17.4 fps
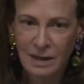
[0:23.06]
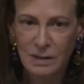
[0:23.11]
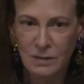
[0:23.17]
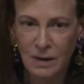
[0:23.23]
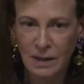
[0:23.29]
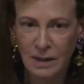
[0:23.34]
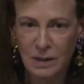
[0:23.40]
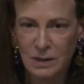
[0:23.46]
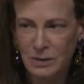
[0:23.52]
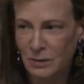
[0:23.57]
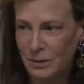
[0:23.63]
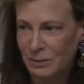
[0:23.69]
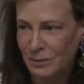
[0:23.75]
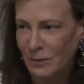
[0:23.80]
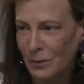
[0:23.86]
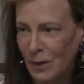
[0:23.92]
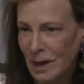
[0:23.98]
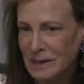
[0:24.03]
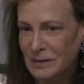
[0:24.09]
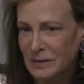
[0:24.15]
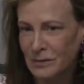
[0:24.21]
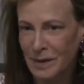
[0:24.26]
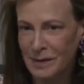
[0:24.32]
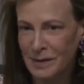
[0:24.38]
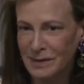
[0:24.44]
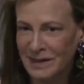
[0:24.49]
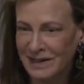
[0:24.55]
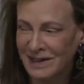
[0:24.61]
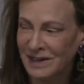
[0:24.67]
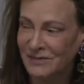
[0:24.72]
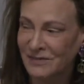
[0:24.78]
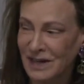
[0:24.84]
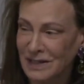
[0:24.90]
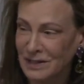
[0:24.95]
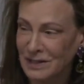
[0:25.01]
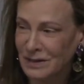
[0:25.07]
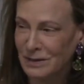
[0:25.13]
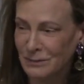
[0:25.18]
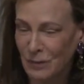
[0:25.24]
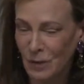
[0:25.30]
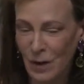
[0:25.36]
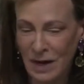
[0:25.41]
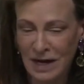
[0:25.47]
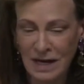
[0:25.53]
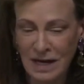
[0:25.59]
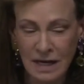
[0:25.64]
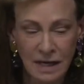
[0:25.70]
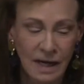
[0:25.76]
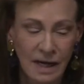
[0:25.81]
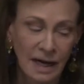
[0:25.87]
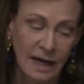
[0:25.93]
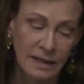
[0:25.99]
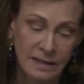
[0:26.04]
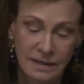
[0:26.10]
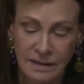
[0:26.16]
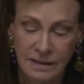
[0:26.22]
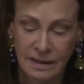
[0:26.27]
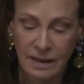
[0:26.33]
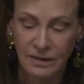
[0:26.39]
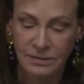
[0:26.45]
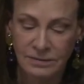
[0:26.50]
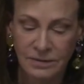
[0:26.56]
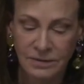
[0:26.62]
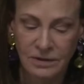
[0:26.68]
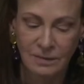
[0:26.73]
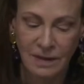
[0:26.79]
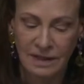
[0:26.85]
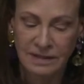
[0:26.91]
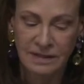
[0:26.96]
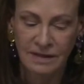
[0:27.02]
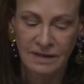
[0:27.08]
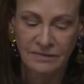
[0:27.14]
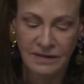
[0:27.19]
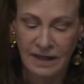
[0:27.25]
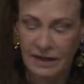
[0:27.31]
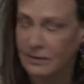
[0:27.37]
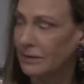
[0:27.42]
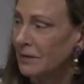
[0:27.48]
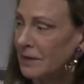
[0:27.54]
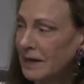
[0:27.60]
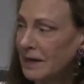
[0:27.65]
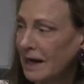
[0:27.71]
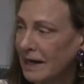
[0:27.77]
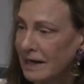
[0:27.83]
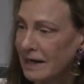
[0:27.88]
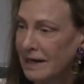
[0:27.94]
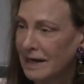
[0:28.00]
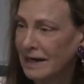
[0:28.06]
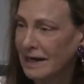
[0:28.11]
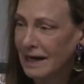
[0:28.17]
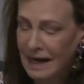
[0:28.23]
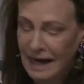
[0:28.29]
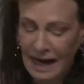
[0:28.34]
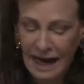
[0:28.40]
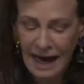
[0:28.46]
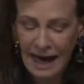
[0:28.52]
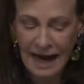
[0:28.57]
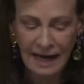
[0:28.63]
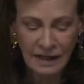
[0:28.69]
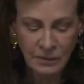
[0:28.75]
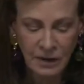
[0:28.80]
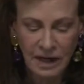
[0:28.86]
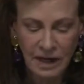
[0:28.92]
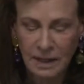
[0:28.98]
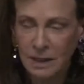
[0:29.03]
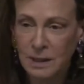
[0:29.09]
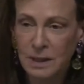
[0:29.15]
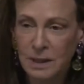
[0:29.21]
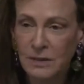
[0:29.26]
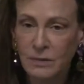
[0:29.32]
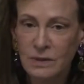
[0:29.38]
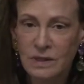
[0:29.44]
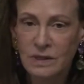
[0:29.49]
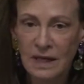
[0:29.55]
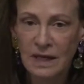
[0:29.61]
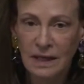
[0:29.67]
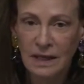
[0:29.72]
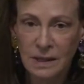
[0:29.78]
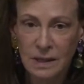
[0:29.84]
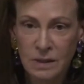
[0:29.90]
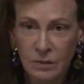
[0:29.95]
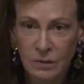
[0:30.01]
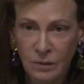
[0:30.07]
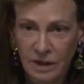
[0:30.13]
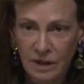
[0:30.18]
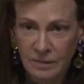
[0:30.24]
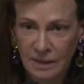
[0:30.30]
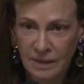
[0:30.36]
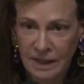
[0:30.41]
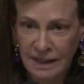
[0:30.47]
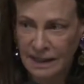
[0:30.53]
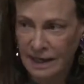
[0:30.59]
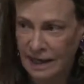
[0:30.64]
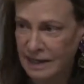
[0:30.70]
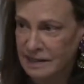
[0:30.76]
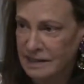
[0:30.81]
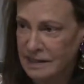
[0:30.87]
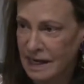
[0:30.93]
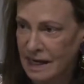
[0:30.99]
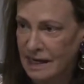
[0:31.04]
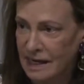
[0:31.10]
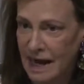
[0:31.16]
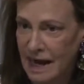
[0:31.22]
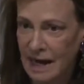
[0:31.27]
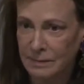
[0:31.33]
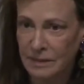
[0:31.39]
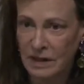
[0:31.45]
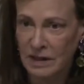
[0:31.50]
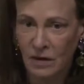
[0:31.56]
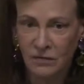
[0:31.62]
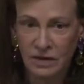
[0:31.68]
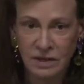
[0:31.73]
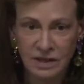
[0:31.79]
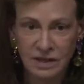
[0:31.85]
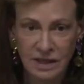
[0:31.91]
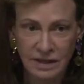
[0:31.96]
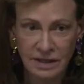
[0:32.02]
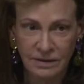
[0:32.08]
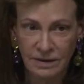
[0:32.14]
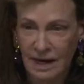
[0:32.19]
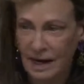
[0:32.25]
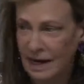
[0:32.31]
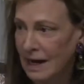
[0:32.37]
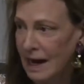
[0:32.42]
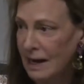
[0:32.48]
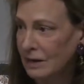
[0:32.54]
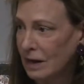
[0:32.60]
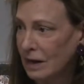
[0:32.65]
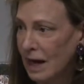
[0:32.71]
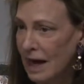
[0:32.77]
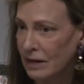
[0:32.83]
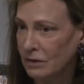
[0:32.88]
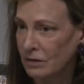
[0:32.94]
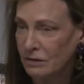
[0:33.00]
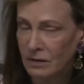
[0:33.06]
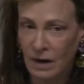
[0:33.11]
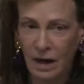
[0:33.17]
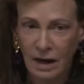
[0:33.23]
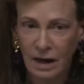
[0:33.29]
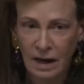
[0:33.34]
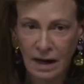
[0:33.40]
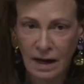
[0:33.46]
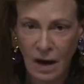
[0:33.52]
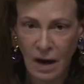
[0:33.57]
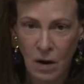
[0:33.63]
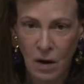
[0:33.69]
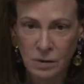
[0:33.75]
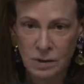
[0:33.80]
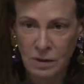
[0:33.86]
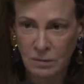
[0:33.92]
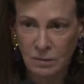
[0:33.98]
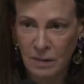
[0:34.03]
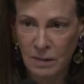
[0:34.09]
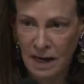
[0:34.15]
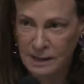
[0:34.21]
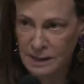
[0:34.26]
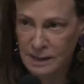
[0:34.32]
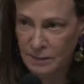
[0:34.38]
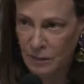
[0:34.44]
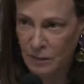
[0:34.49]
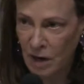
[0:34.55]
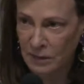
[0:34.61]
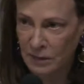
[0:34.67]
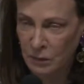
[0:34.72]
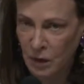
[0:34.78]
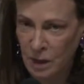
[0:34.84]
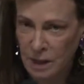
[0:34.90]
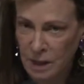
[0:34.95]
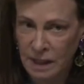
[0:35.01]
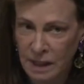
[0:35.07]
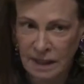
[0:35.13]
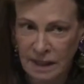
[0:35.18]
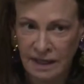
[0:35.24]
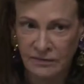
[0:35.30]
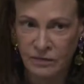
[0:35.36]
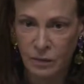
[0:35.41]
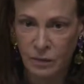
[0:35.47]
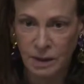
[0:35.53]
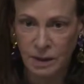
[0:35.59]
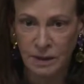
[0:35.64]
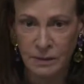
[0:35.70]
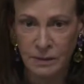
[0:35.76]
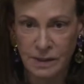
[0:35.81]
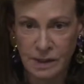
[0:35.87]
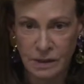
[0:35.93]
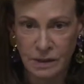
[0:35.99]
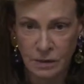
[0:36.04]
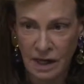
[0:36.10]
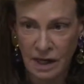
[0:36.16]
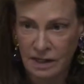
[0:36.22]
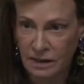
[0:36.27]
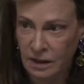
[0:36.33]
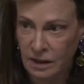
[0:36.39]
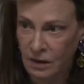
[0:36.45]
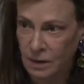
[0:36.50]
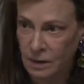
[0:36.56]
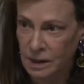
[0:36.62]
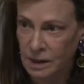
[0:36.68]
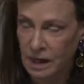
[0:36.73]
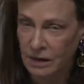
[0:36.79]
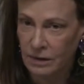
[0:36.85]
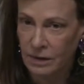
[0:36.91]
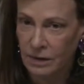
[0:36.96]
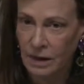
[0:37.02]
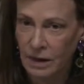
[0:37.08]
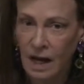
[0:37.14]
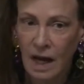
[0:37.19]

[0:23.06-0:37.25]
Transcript: So I used to watch the Republican Convention in the morning and, you know, do my stuff later in the day. Anyway, she was extremely nice and had me over to dinner at, at her also modest apartment where she lived when she was a trade negotiator